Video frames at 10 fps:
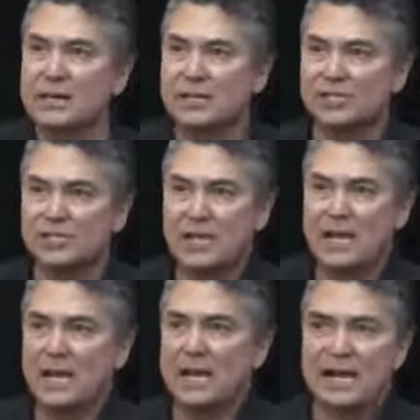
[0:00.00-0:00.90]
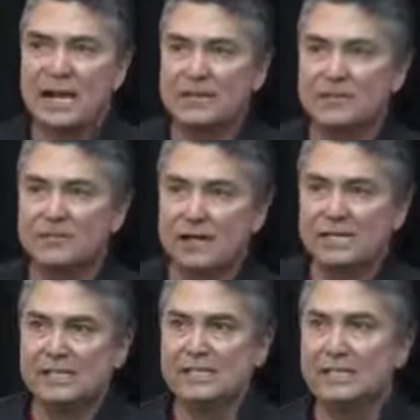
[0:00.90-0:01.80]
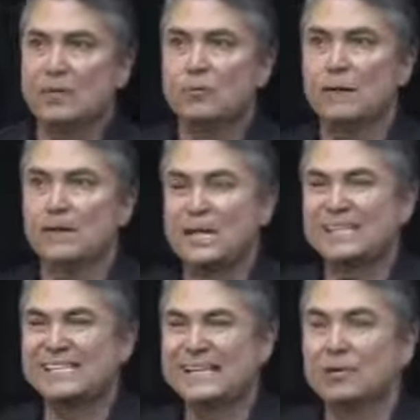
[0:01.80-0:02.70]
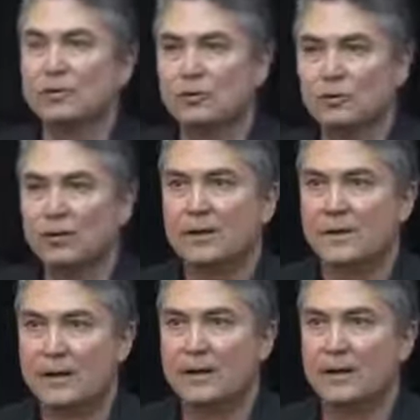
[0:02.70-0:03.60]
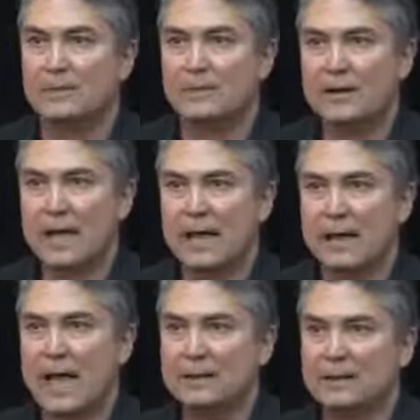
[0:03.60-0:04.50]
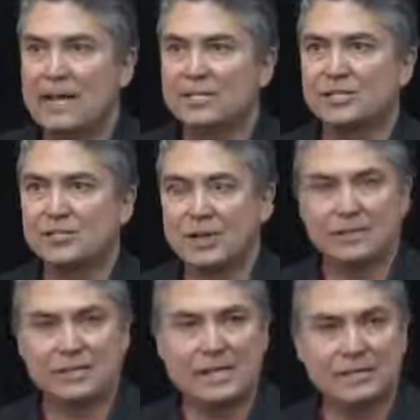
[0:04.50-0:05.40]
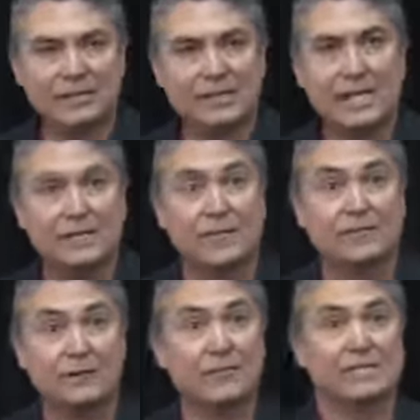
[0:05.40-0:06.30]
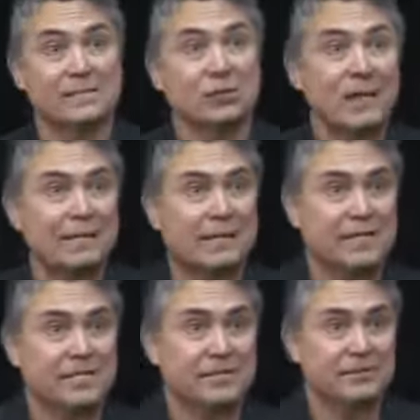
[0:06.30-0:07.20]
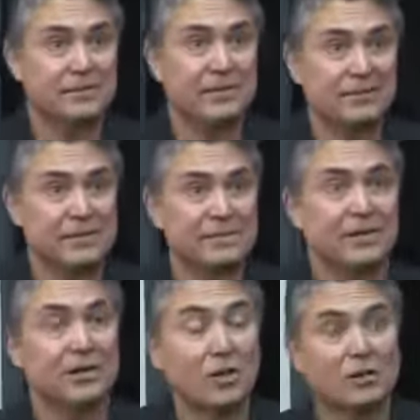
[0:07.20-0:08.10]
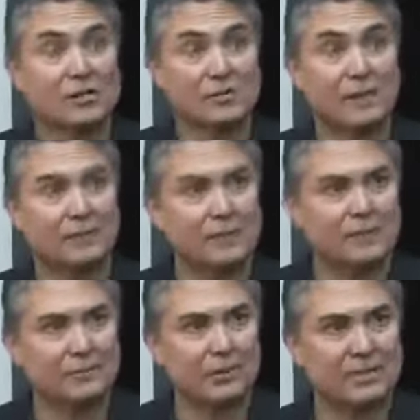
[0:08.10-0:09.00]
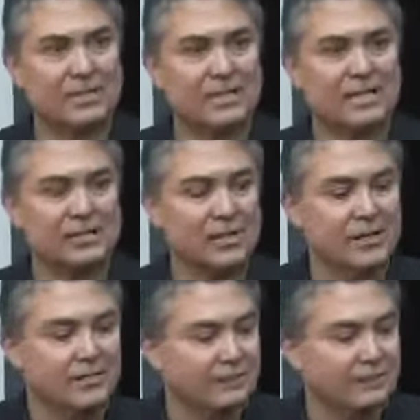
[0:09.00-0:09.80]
much any device with a single application development effort, and I mean very small application development effort, lots of big building blocks, etc.